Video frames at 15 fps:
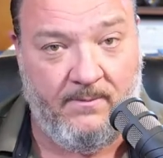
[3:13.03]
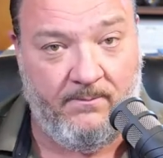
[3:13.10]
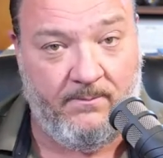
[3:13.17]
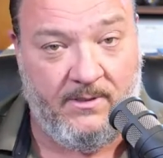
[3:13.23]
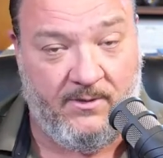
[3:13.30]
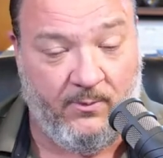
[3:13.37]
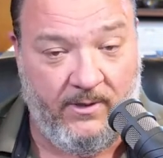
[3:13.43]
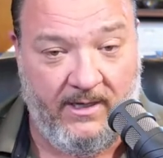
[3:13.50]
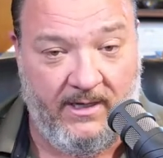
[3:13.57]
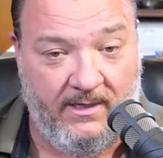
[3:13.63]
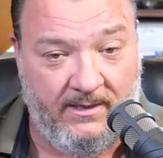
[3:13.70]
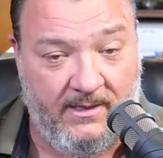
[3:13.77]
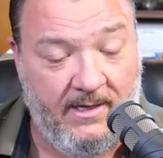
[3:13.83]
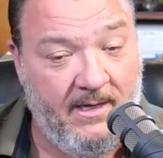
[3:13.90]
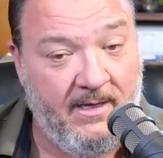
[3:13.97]

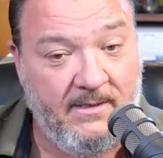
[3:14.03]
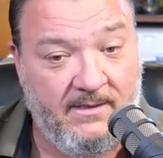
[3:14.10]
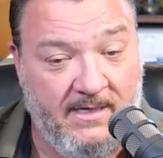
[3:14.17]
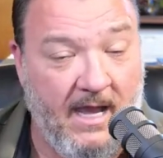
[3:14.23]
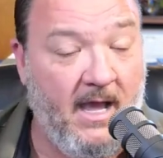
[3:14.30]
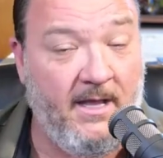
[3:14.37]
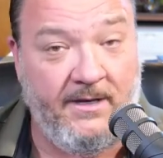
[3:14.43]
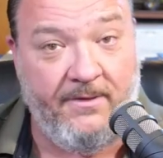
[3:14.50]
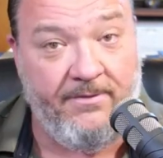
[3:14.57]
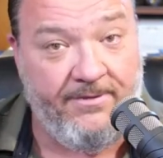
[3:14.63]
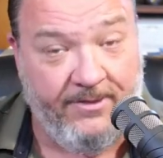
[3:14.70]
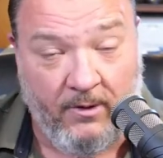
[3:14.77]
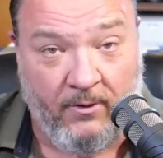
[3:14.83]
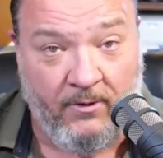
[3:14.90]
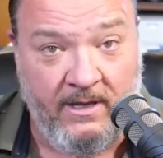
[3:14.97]
between $10,000 and
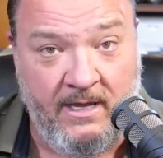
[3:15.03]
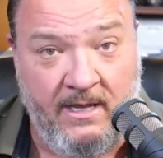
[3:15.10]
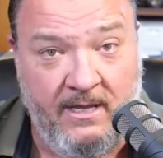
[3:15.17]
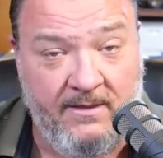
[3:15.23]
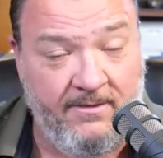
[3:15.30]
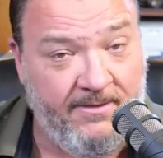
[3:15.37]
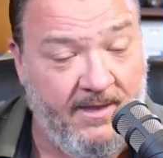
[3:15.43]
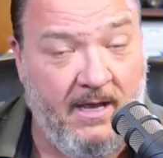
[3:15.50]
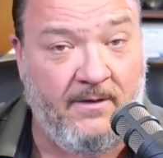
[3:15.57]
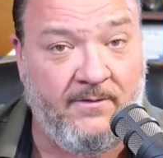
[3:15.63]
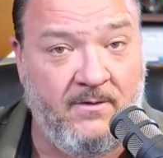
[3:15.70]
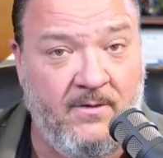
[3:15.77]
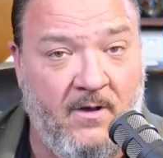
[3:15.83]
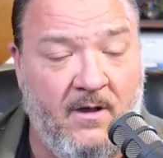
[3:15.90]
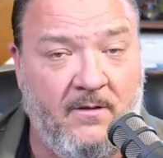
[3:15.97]

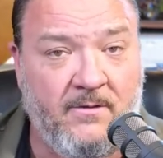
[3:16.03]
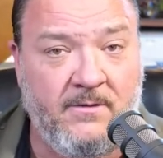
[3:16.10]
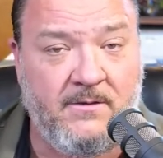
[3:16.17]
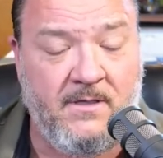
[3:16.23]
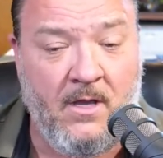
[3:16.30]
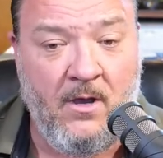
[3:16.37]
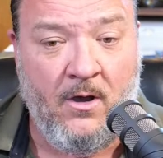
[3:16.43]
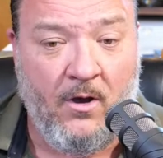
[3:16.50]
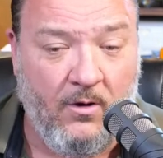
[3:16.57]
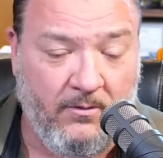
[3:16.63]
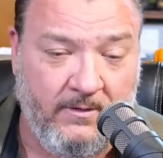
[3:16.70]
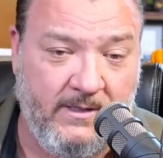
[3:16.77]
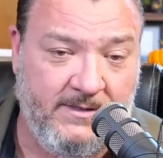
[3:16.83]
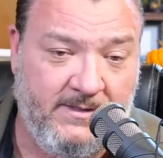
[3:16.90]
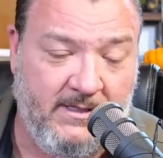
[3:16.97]
$30,000,
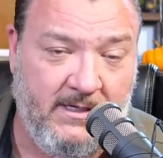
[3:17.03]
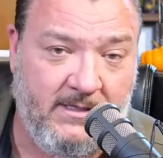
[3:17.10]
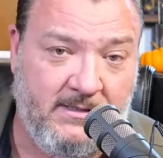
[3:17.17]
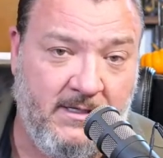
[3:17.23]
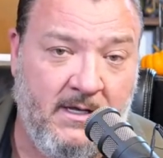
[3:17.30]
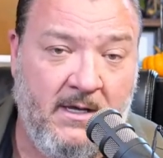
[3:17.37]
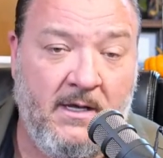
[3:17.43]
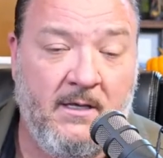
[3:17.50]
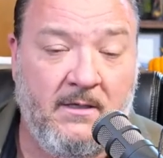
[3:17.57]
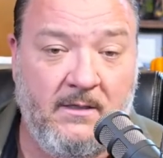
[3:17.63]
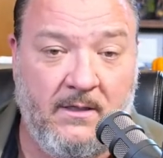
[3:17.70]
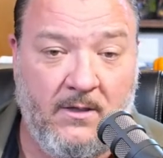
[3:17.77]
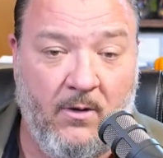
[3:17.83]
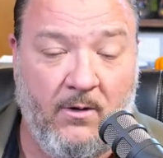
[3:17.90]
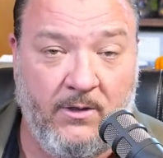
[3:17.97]
or is it,
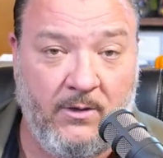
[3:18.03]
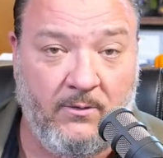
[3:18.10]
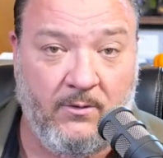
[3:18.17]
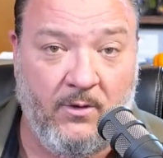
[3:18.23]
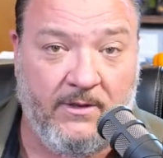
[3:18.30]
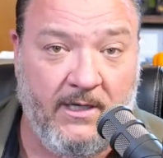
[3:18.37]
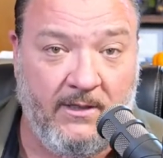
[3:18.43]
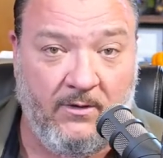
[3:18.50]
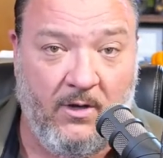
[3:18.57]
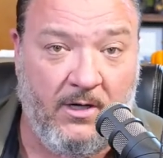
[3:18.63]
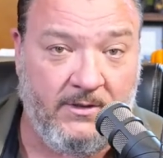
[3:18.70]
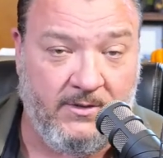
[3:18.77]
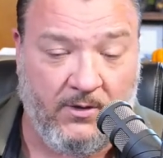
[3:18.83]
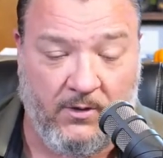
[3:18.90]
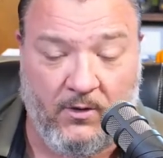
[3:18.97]
are you looking
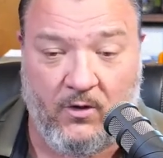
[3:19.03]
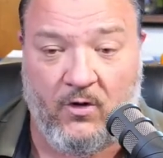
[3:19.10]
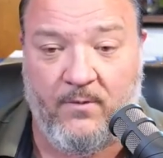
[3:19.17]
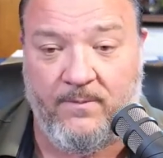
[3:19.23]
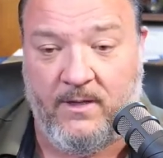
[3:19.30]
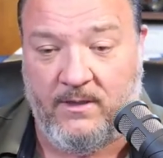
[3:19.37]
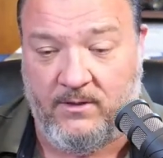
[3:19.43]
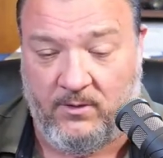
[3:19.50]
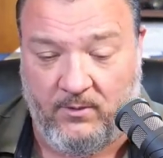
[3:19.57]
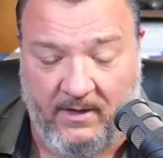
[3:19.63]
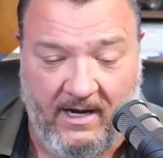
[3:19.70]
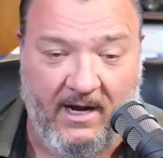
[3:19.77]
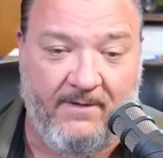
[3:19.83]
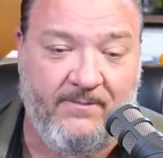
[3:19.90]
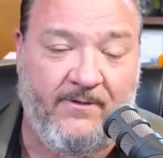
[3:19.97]
long term? You
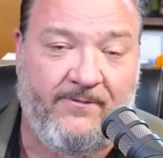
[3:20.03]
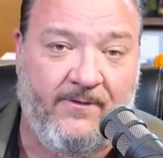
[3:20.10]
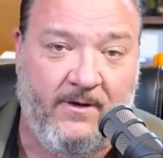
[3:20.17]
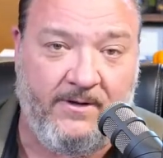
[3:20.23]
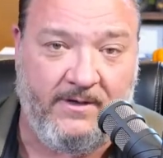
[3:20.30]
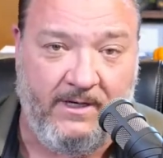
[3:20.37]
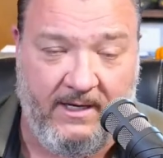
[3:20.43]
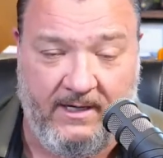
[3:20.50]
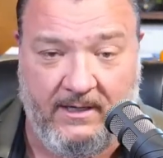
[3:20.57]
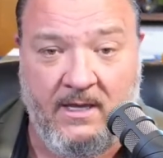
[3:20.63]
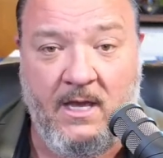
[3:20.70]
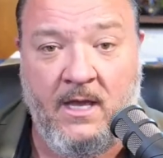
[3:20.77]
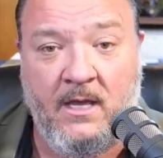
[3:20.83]
have the funding.